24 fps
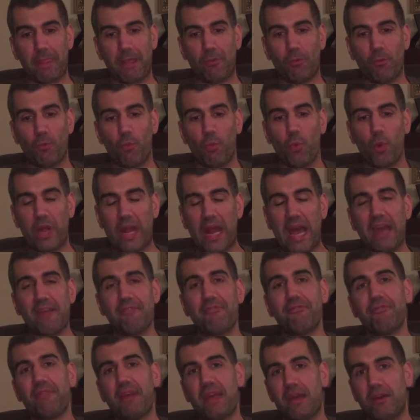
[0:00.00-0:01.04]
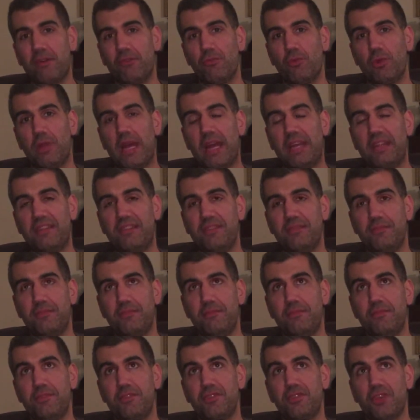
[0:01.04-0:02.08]
What I found when I
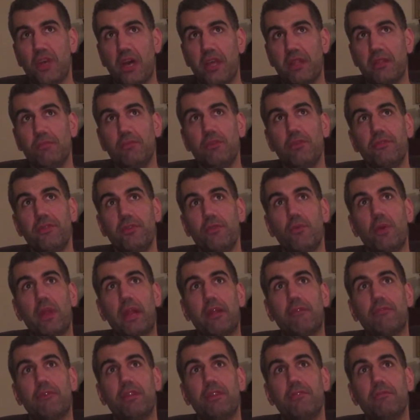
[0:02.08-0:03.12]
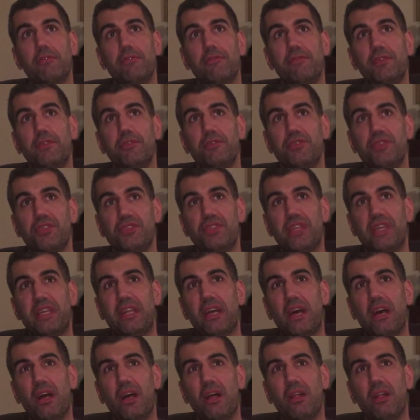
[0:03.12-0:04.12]
saw the movie and when I read the reviews is that